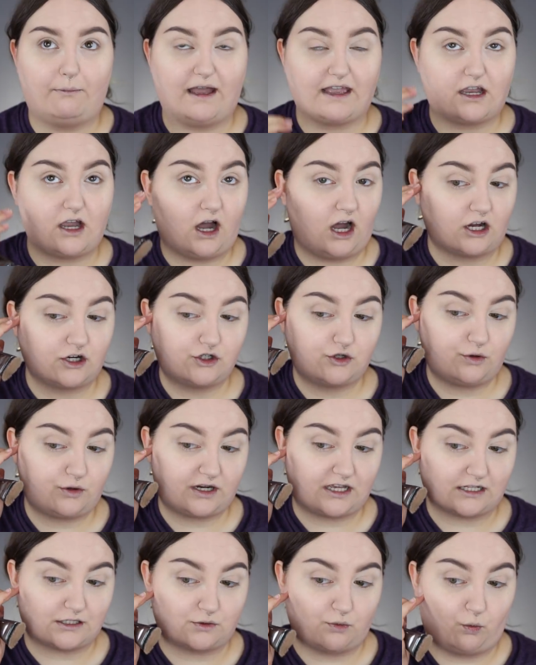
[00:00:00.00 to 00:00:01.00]
My contour
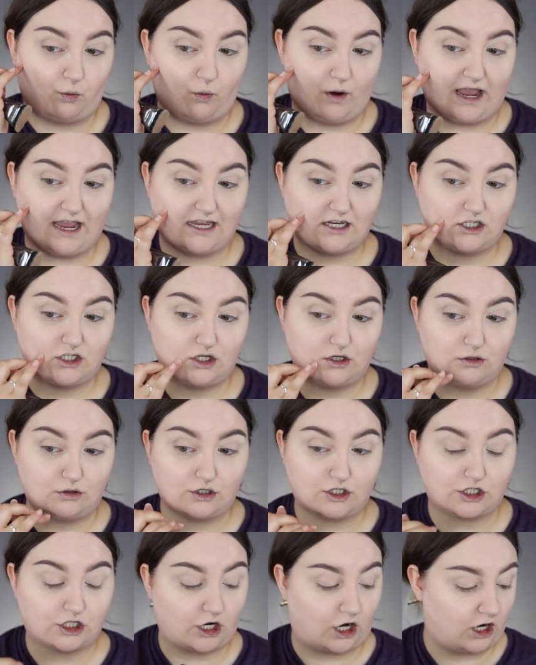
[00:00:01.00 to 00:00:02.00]
gets way too
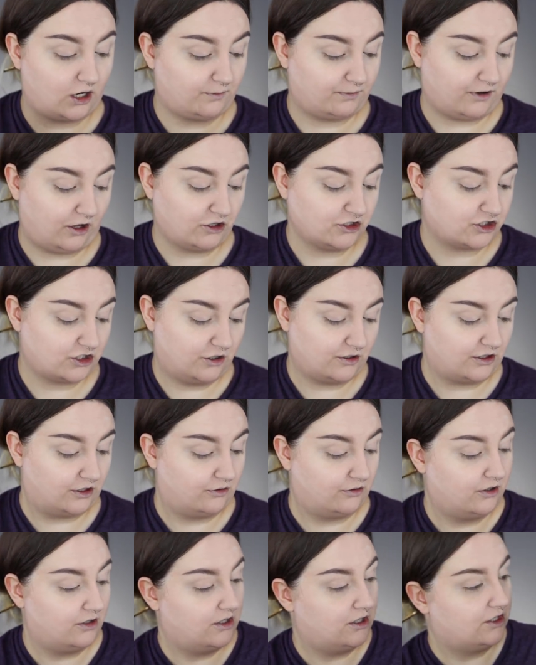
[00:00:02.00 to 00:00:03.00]
sharp. I'll show
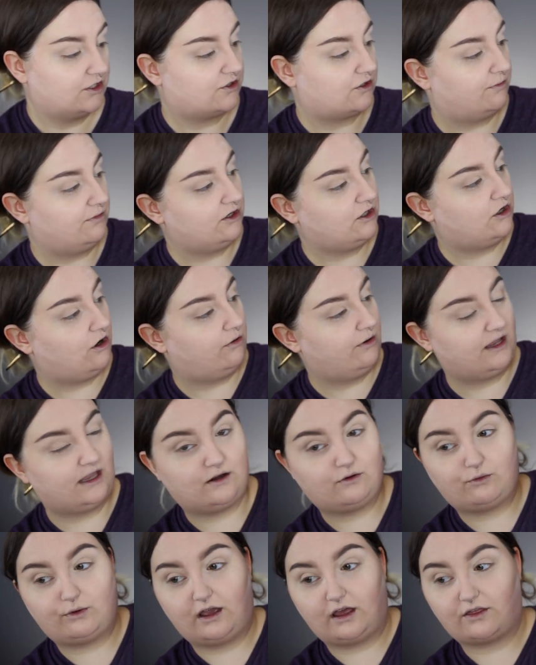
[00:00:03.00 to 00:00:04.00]
you. So I'm gonna go
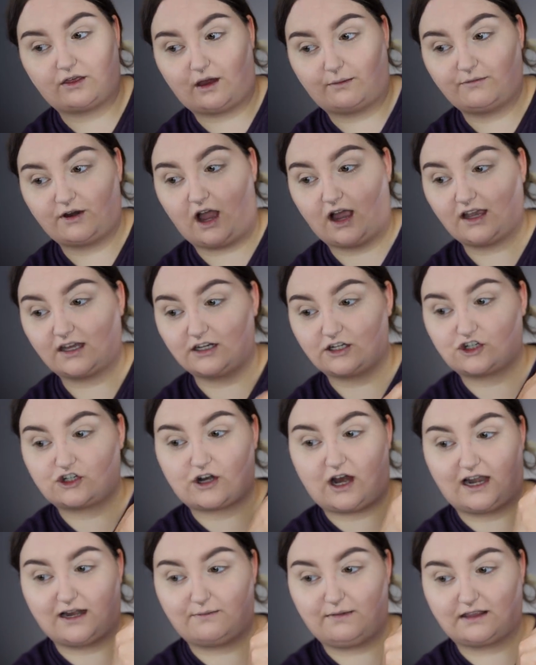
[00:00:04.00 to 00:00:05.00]
in with, I'm not gonna
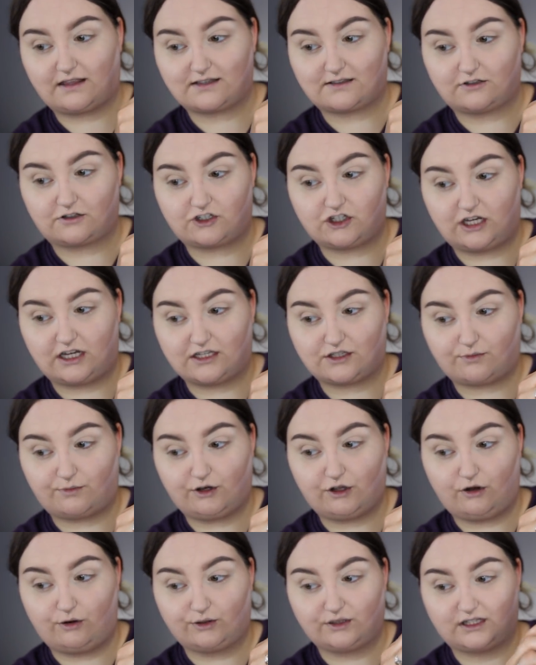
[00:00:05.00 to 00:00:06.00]
try to make this look shitty, so I'm
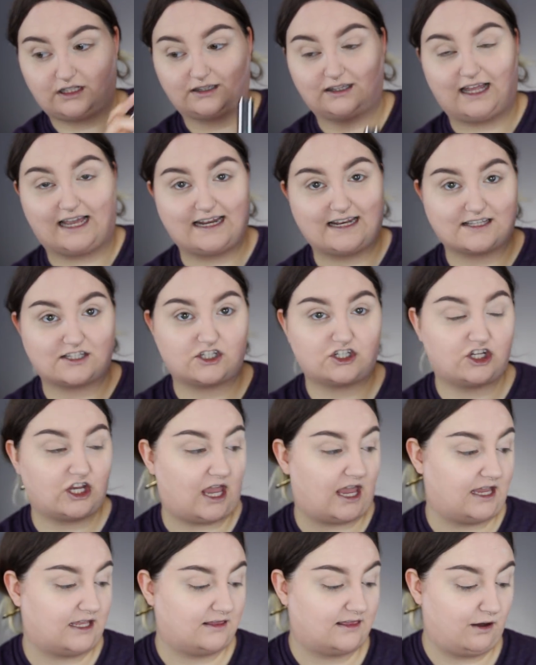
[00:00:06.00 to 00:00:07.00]
gonna go with the lightest
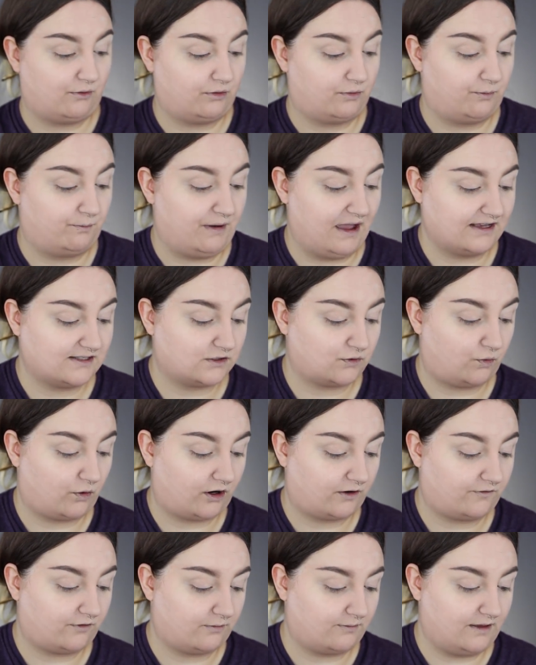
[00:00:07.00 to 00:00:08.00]
shade that would best
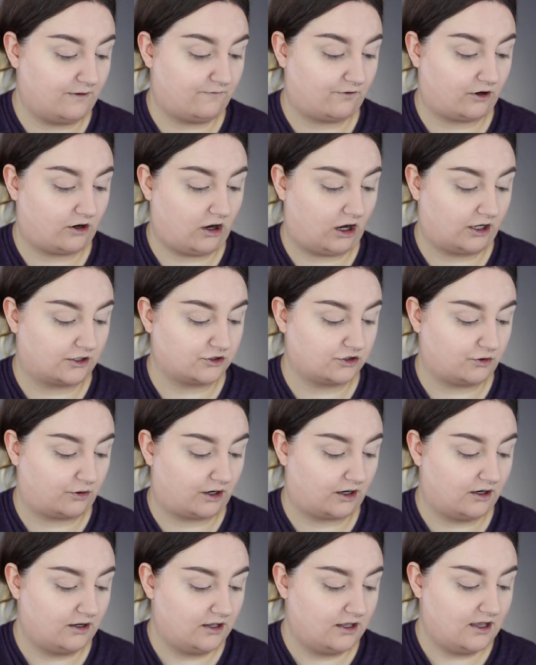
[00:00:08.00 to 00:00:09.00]
work for me for
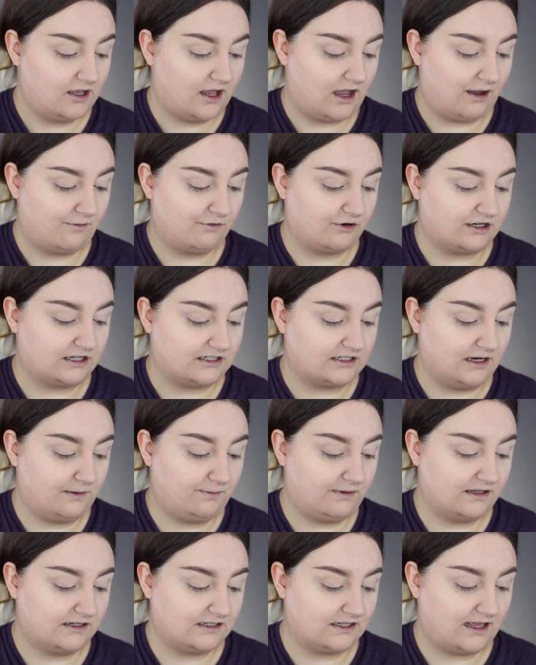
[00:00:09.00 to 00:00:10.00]
contour. I'm gonna
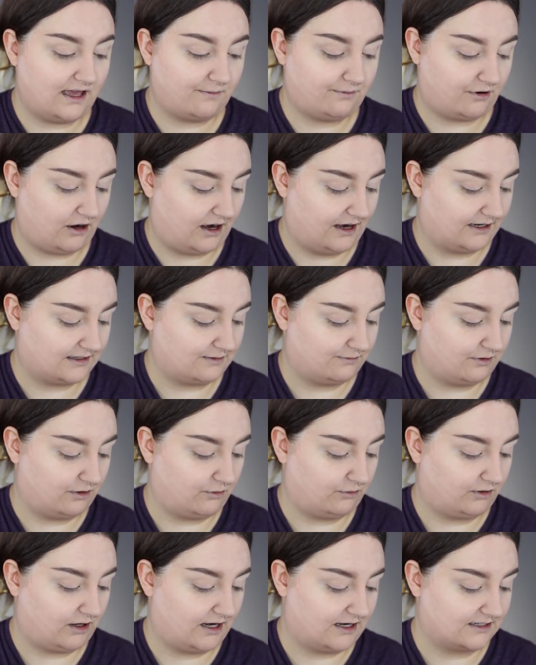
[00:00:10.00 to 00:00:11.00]
dip into that product, I'm
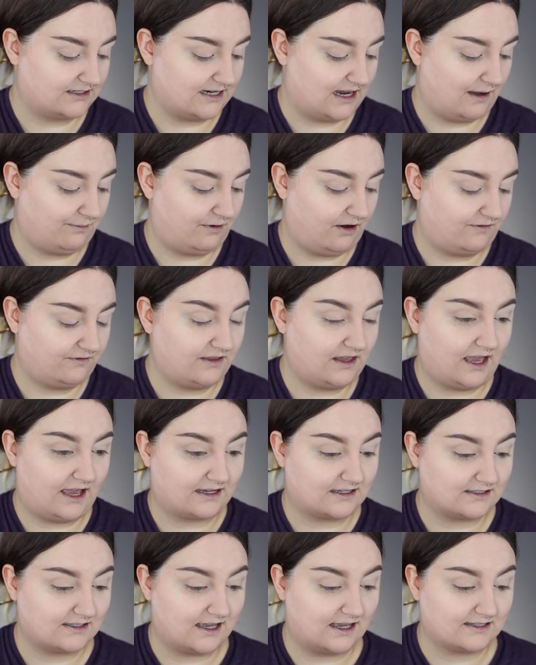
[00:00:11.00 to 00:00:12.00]
gonna kinda tap off the
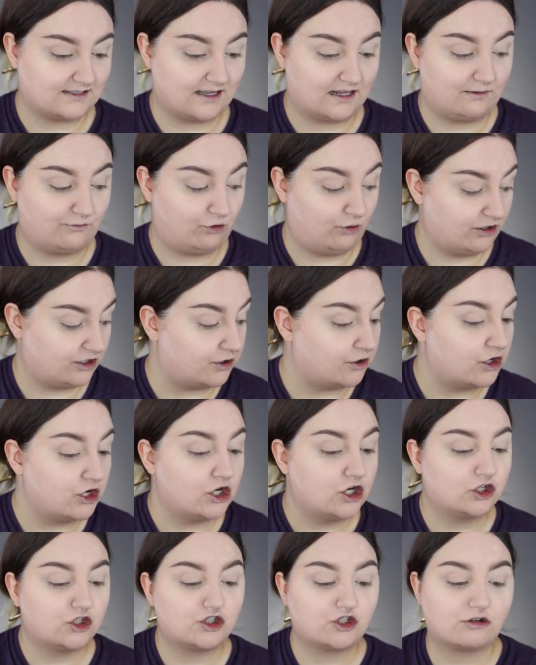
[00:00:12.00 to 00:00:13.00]
excess, and I'm going to
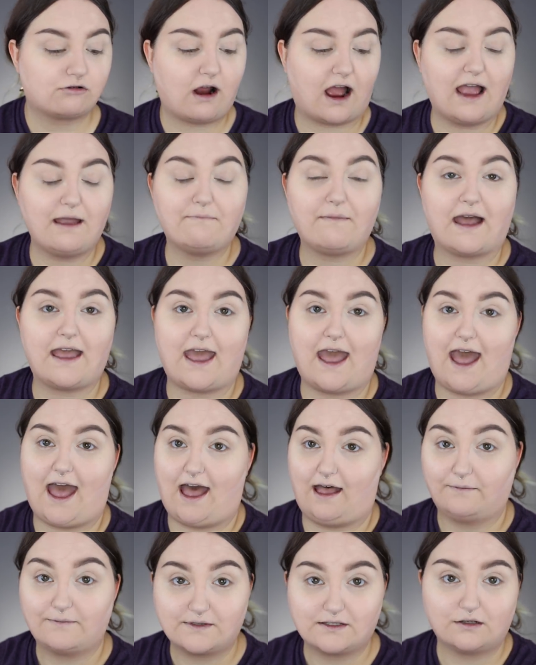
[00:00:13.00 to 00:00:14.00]
try my
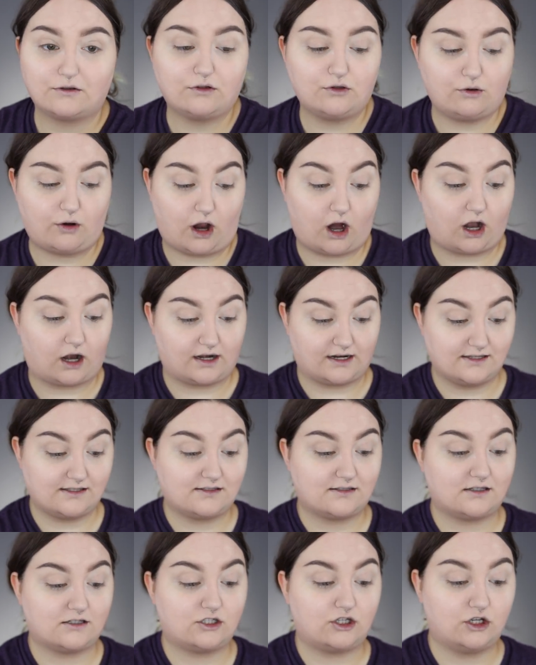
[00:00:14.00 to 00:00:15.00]
absolute
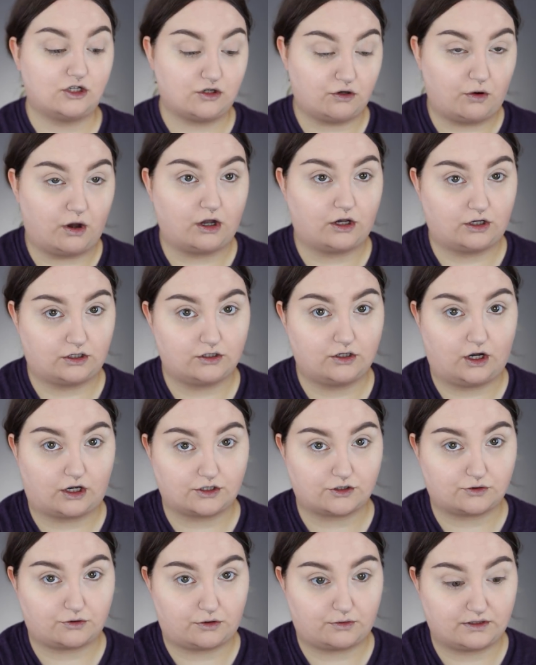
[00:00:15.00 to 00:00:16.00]
hardest to do a good
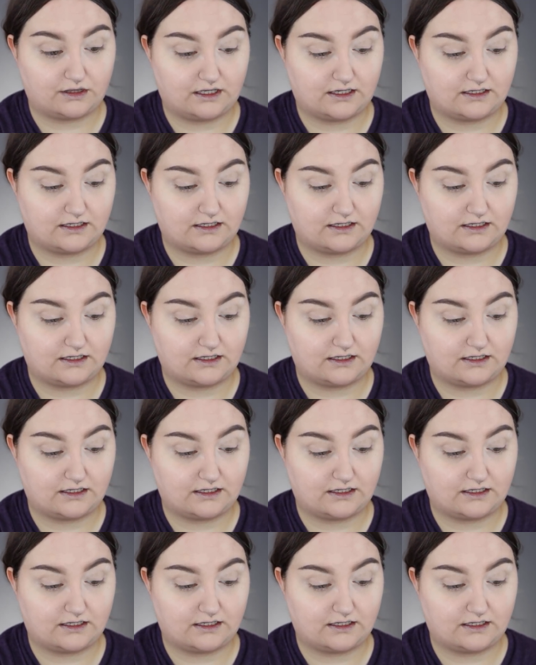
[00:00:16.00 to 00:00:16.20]
contour with